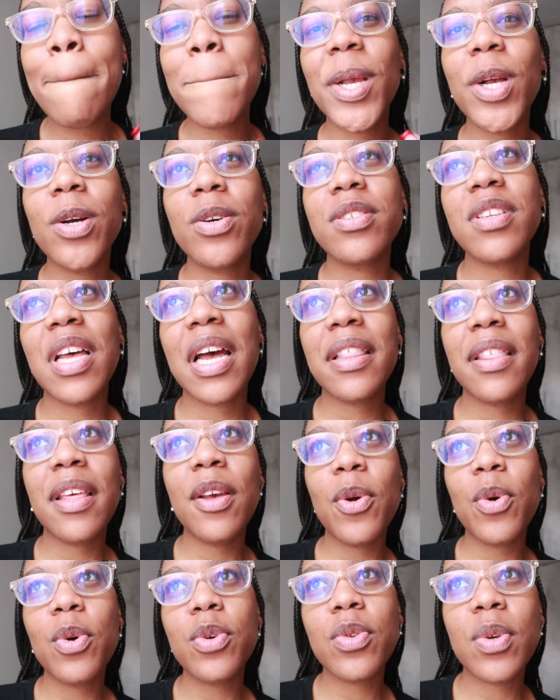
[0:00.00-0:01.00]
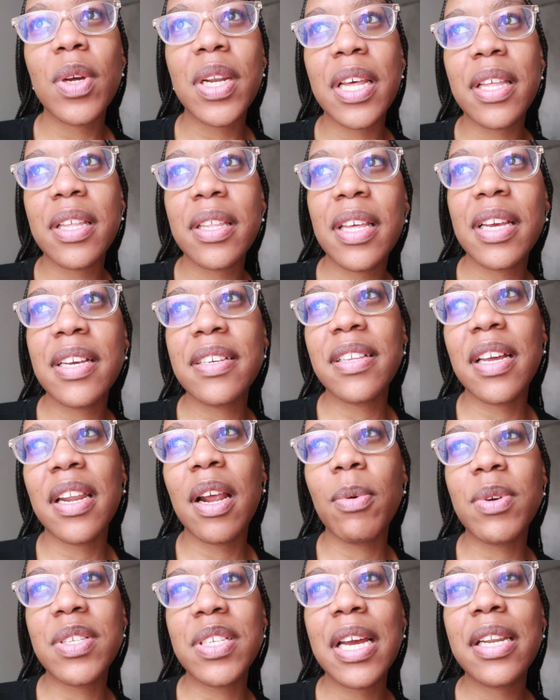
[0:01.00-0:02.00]
Because I think also another thing is
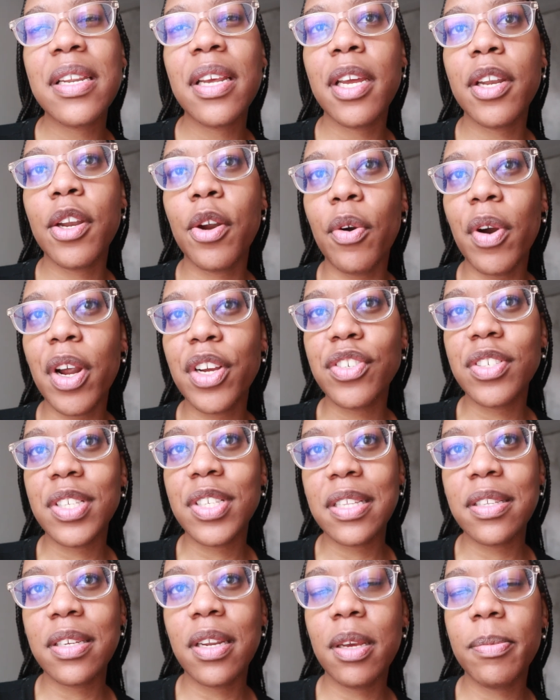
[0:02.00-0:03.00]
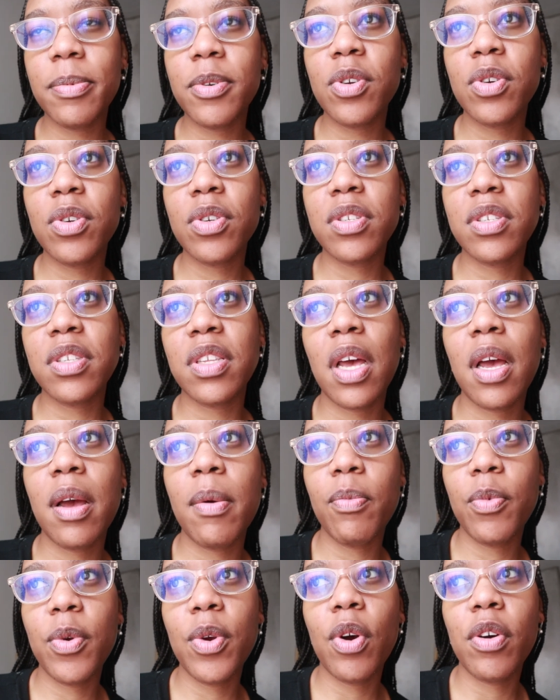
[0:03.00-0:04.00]
that I was kind of in a rush Saturday because
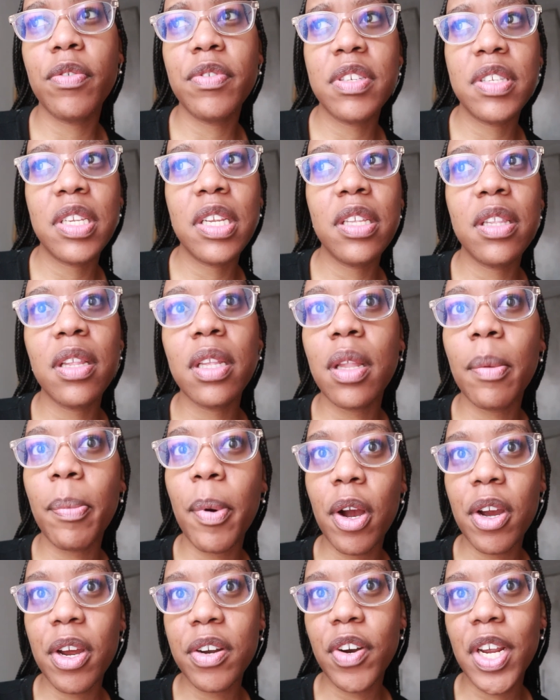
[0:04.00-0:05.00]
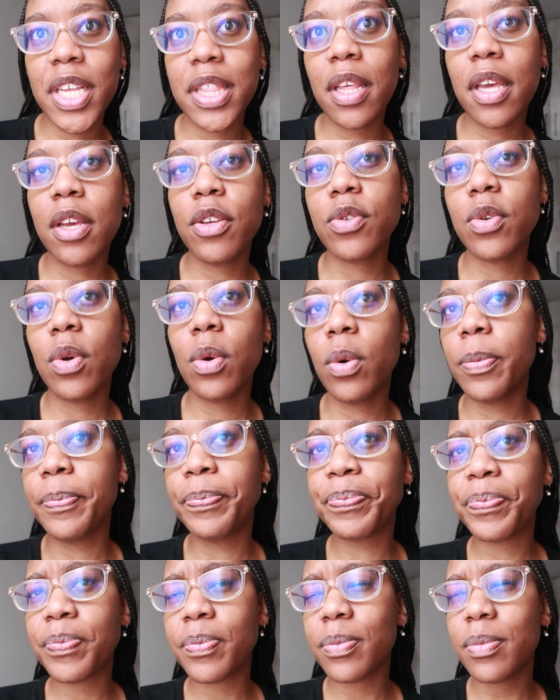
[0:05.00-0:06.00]
we obviously did the park and ride thing, so
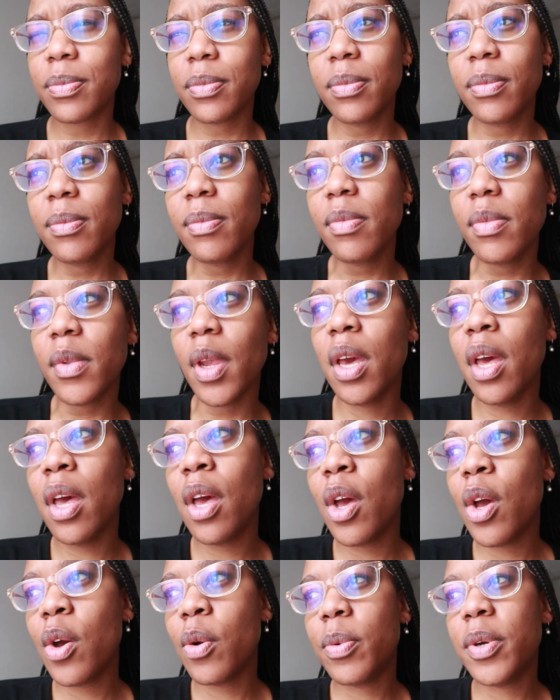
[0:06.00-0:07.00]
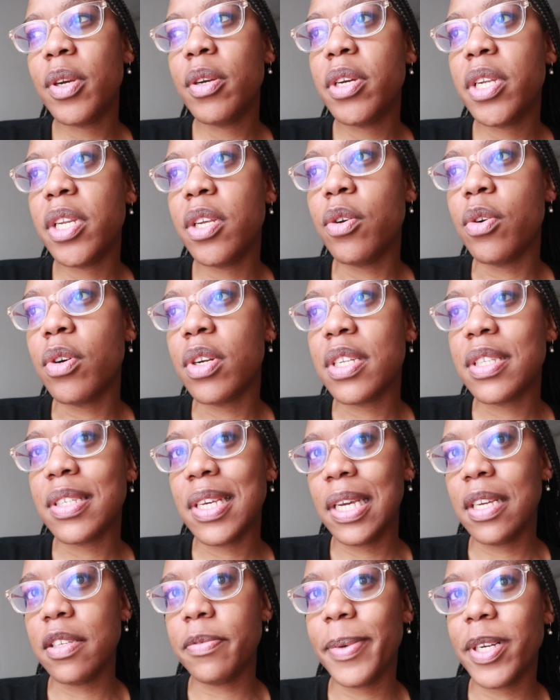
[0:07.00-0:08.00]
we really couldn't
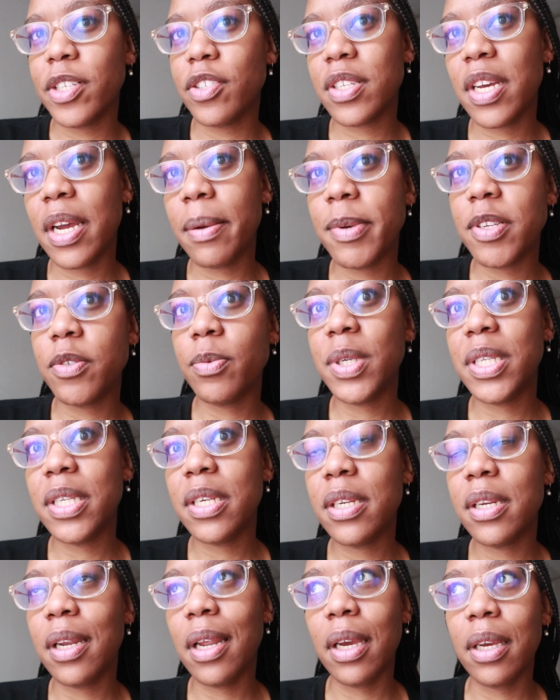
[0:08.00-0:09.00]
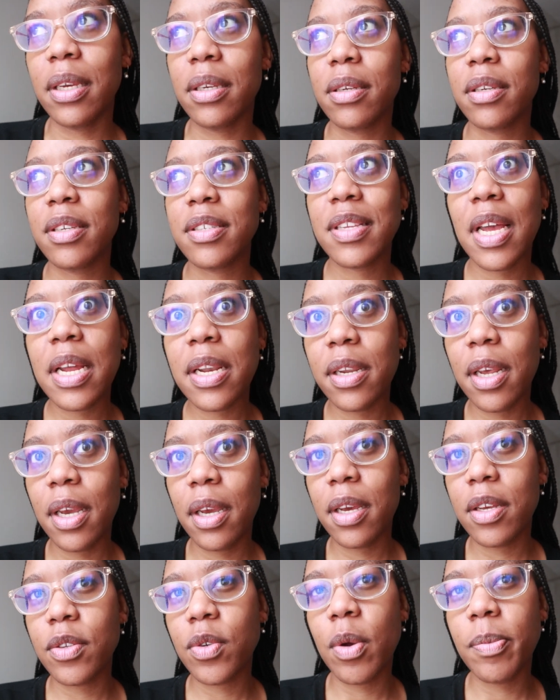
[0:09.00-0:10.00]
take as much time as we did like
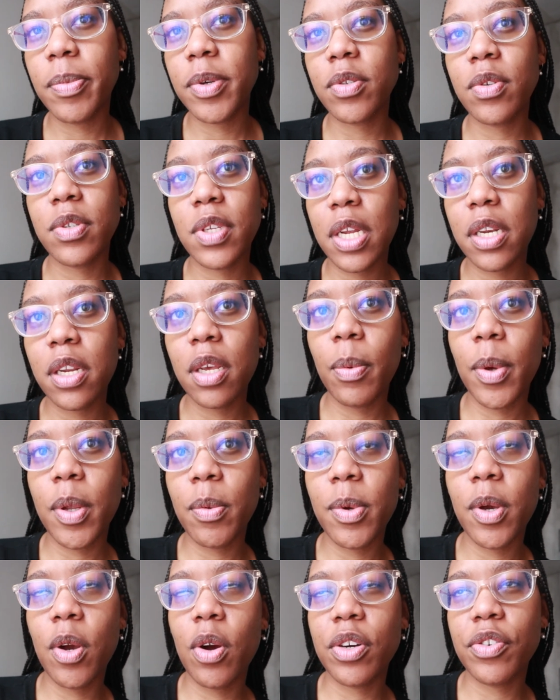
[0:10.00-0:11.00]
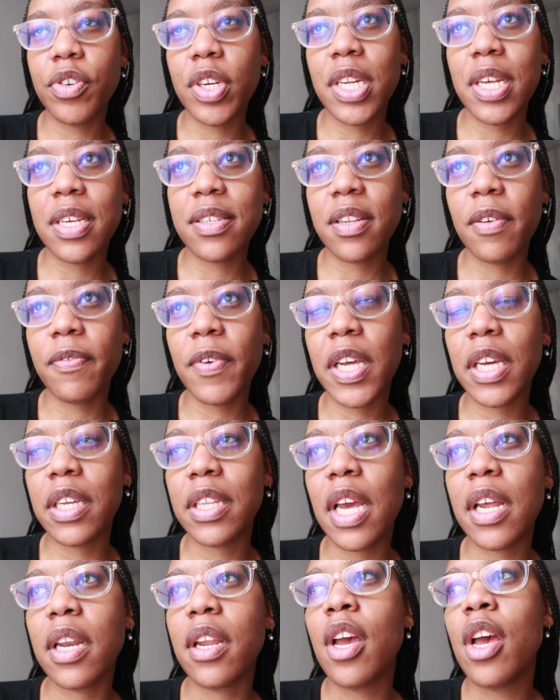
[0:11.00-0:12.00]
Sunday, as compared to Sunday when we got ready and stuff
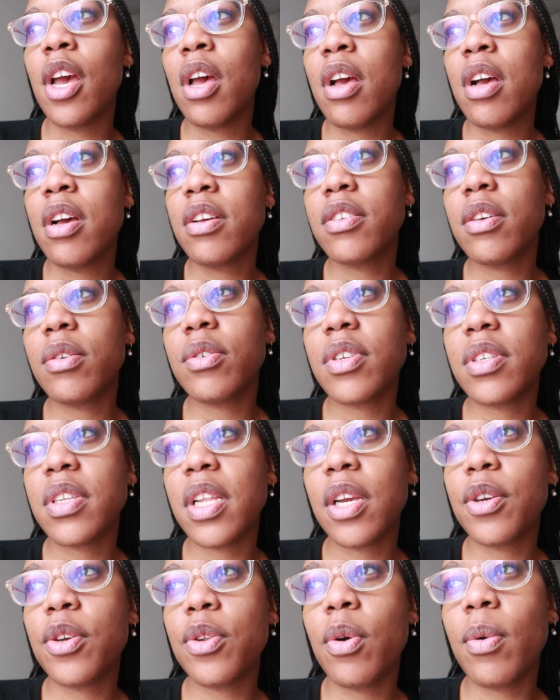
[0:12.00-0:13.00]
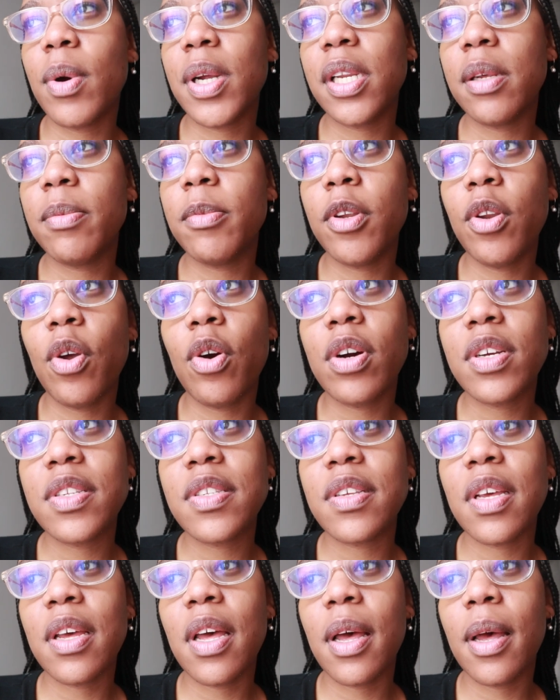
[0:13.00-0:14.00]
like that. So I was just like, you know what, let me
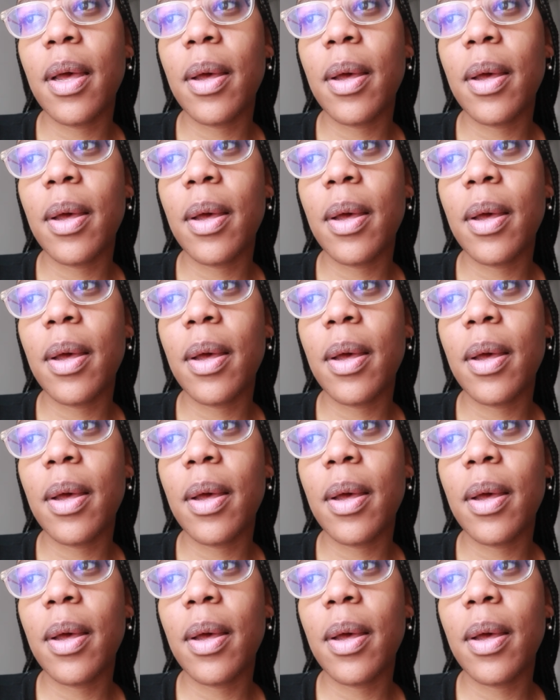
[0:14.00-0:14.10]
not. So